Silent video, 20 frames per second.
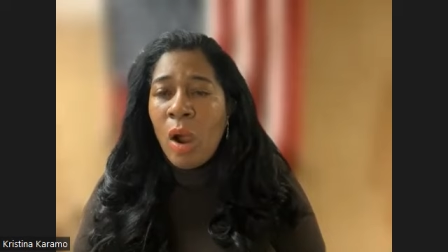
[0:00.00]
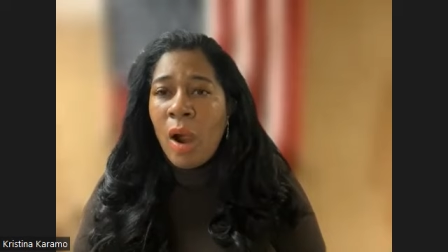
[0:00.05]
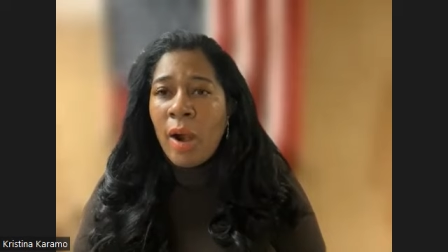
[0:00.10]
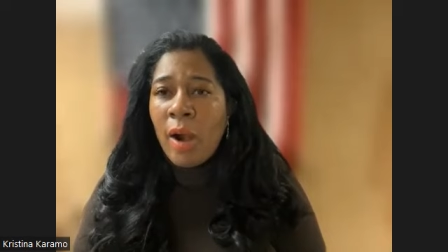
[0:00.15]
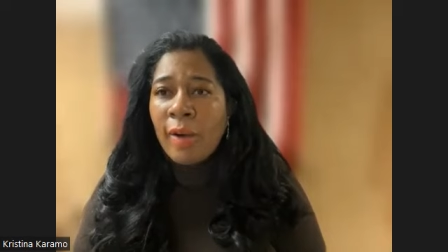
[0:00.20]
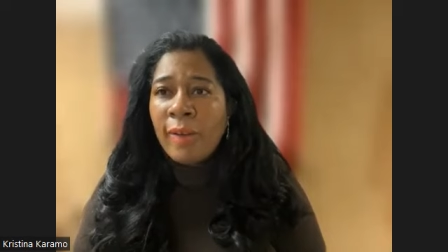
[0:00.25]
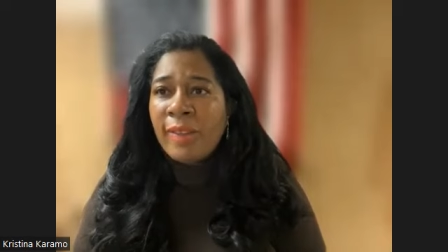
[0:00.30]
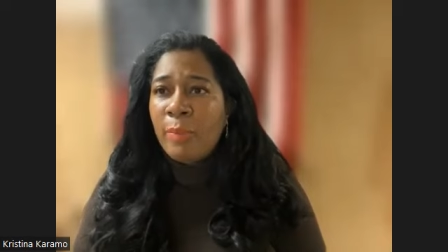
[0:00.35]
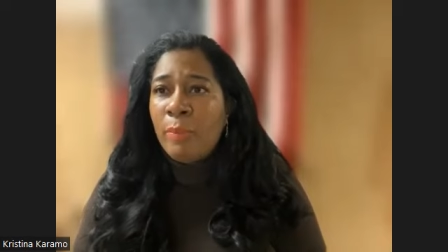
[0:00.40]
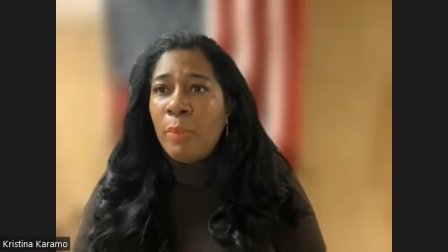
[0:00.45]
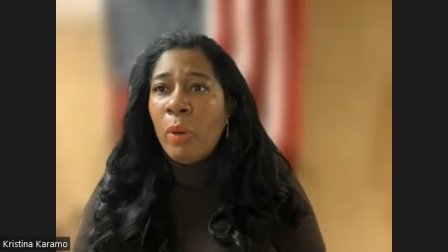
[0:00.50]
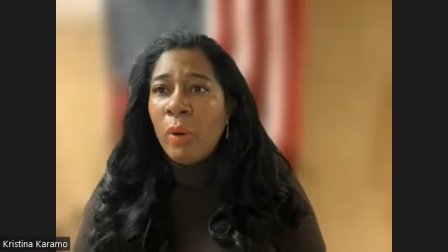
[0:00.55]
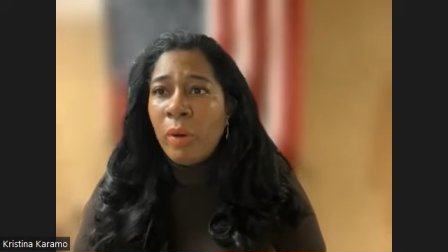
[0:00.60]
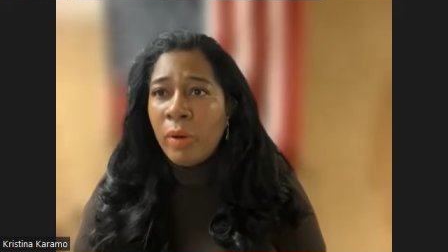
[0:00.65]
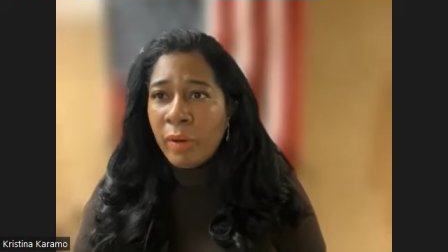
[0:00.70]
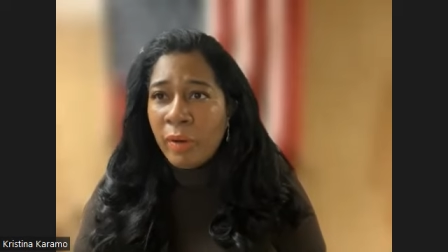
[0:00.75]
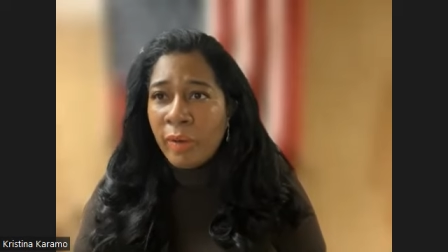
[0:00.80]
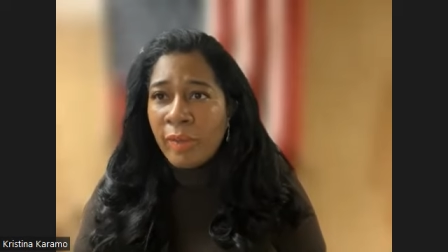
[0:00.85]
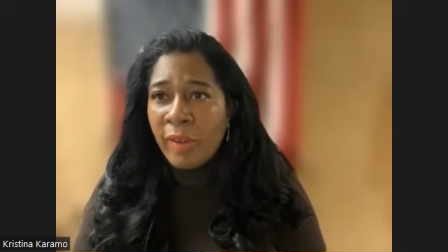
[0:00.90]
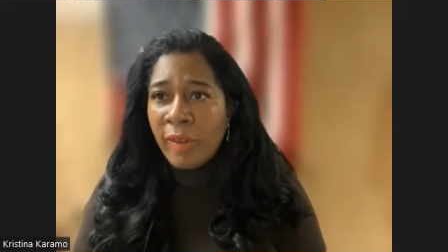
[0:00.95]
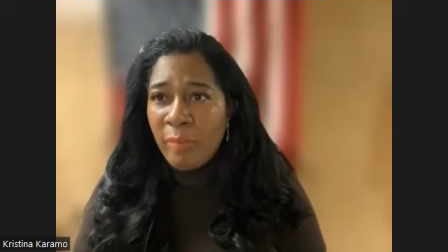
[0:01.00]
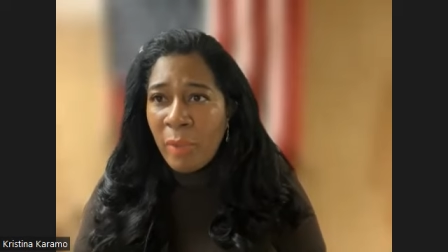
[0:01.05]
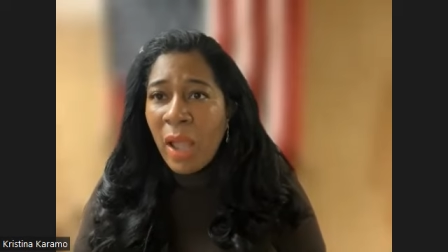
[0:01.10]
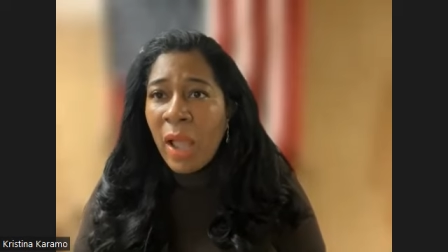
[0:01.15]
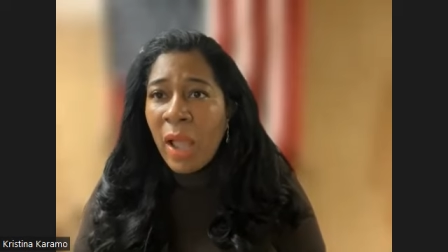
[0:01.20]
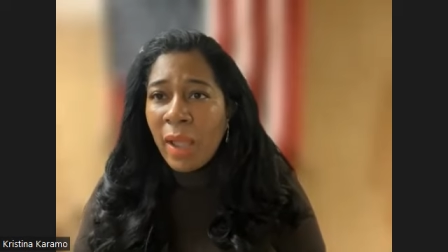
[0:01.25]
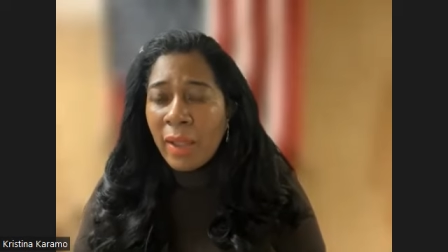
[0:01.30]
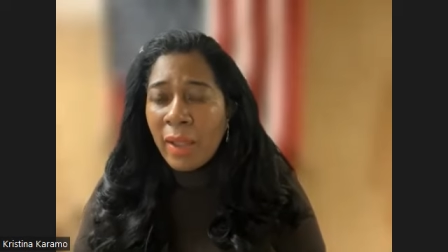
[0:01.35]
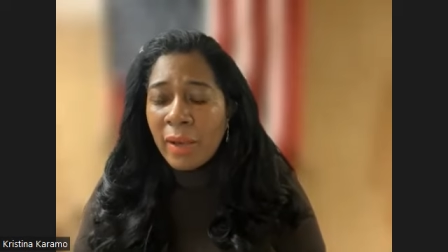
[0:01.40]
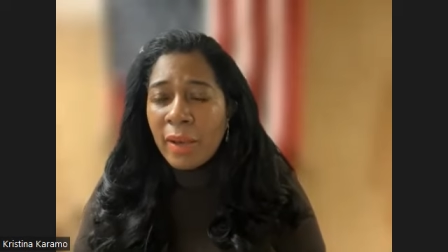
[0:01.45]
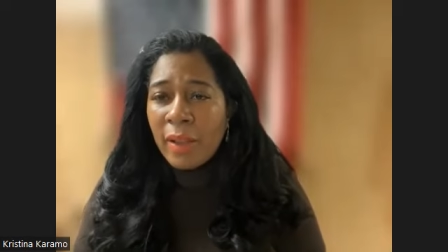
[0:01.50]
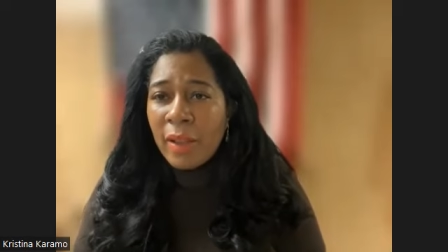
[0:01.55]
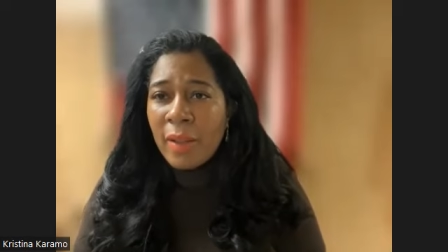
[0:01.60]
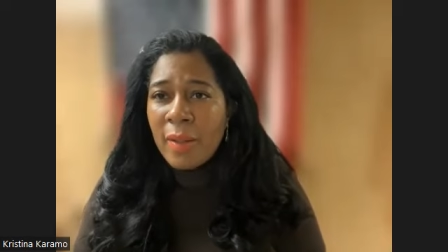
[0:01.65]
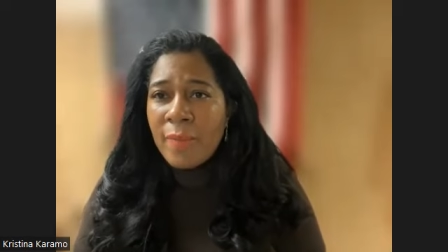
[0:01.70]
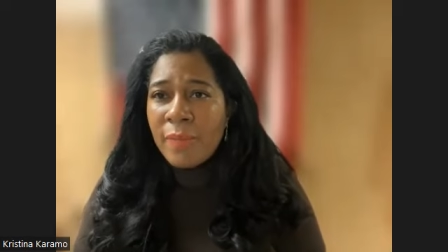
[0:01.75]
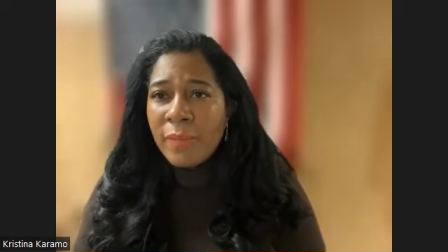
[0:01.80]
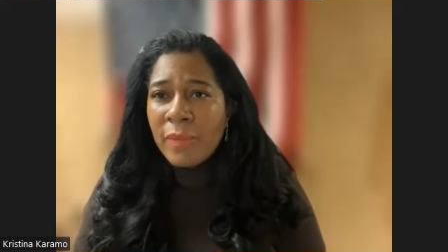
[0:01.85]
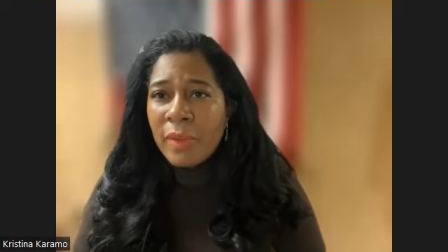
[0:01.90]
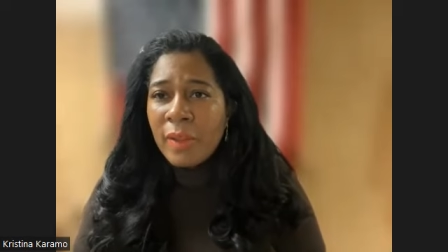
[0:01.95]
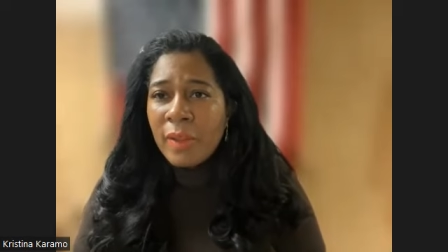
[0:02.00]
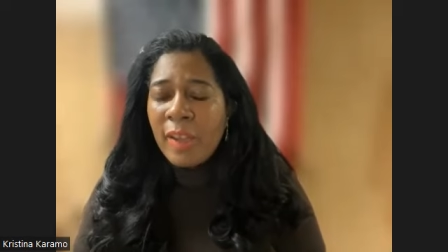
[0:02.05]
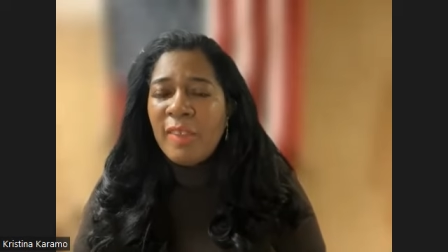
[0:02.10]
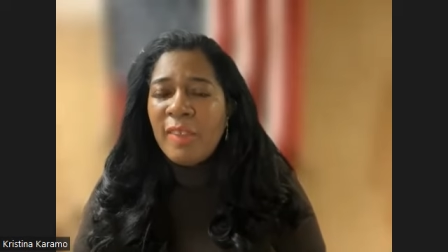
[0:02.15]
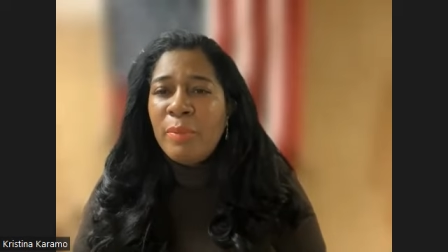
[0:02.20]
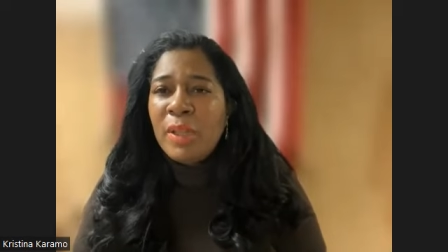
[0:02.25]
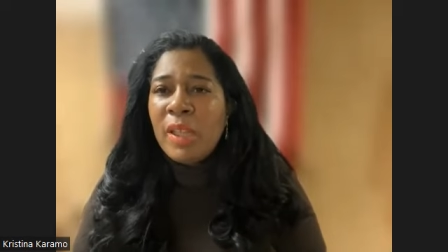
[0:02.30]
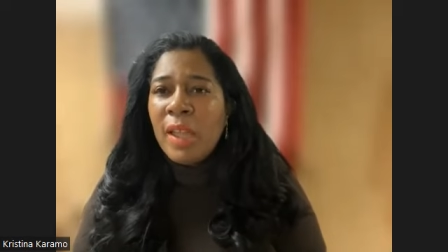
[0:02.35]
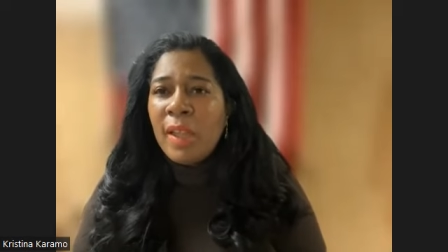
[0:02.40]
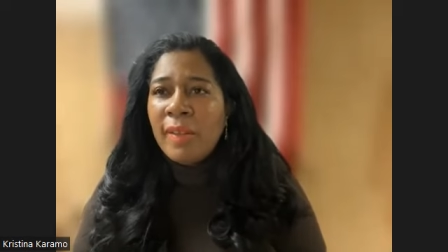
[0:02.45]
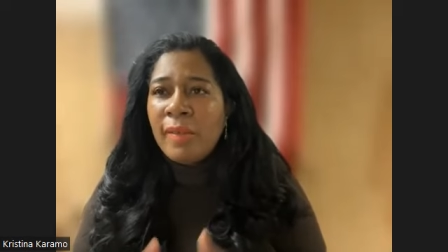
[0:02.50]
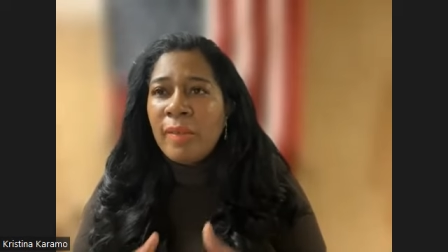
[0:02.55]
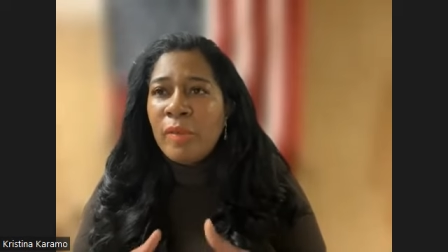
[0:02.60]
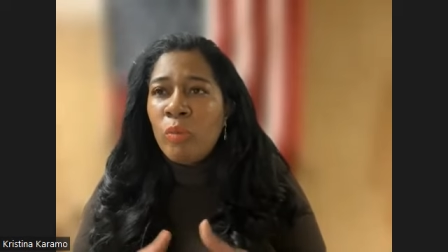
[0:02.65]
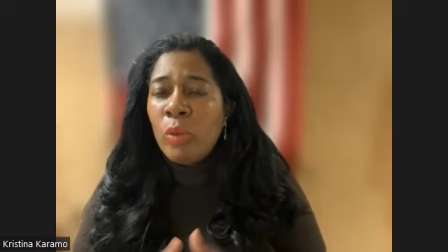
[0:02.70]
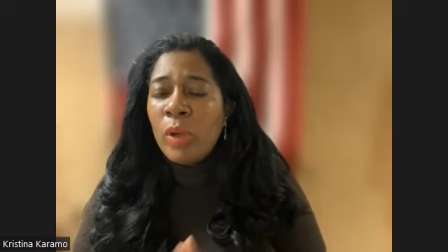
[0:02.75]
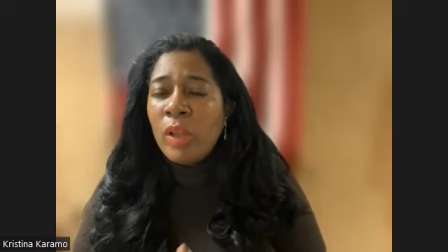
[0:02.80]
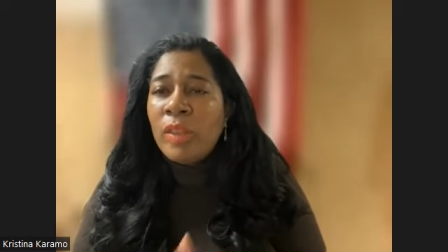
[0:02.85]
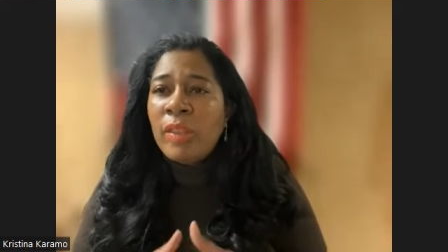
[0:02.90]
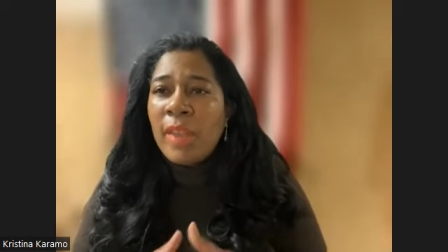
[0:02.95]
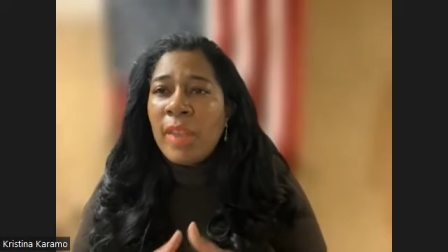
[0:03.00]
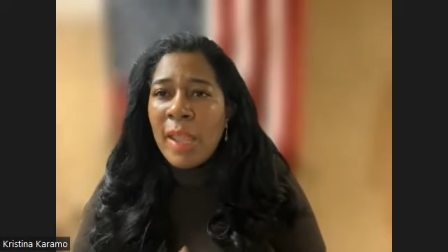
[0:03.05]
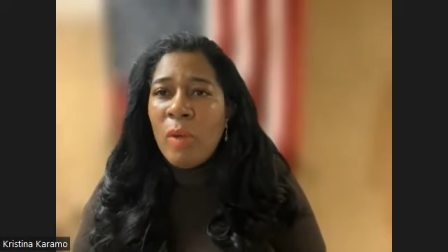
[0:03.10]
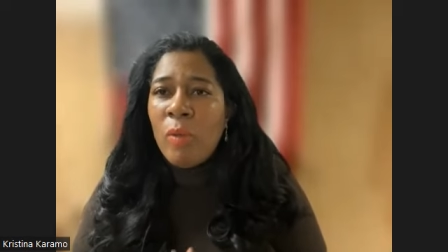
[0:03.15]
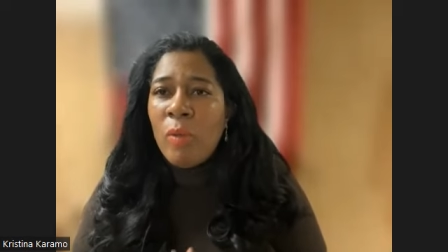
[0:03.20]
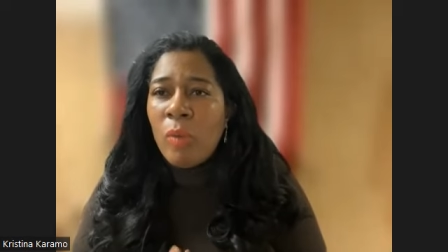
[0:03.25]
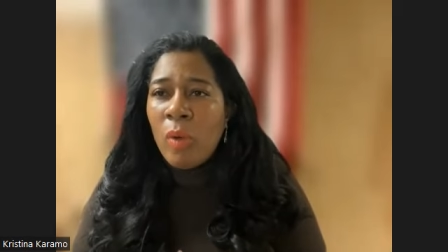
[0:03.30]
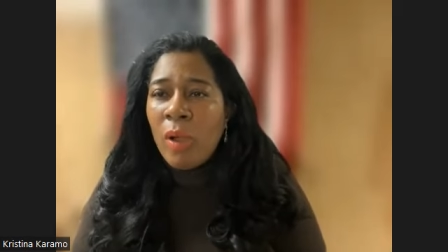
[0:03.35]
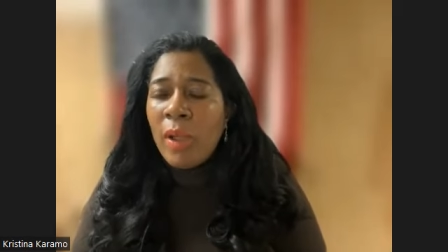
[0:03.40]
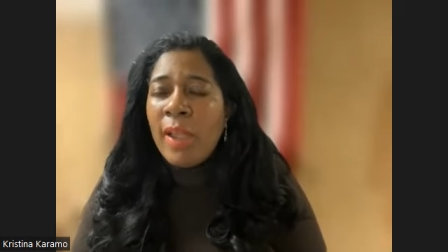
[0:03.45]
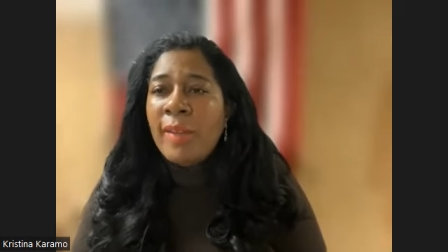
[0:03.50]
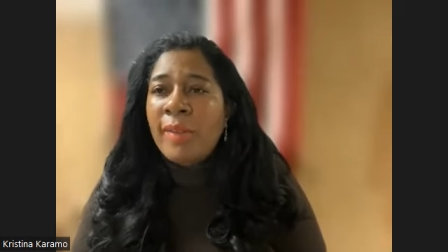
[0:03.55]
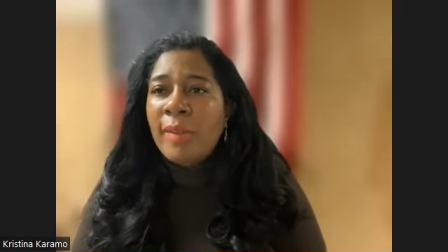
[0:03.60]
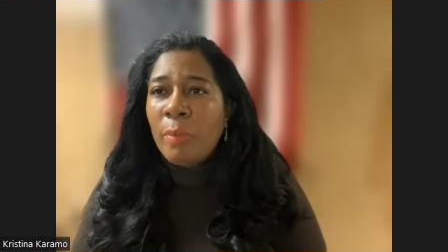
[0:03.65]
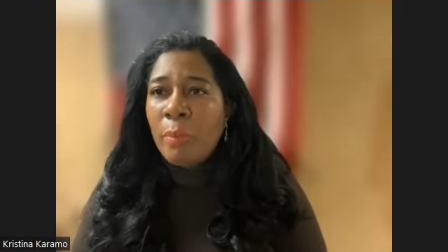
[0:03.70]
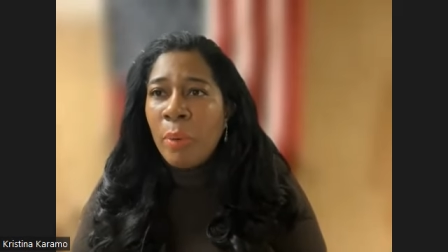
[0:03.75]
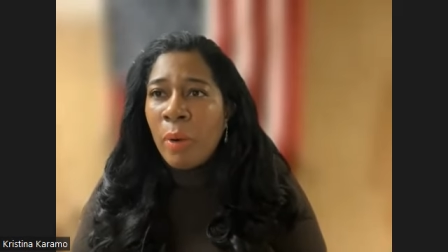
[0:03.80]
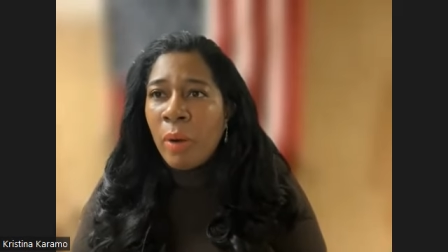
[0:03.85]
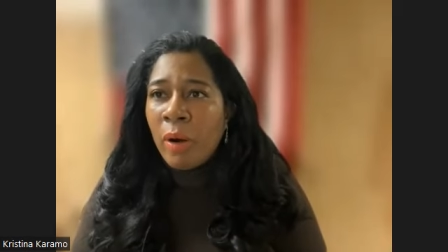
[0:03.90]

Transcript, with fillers: are supporters of mine. It's because what they want is a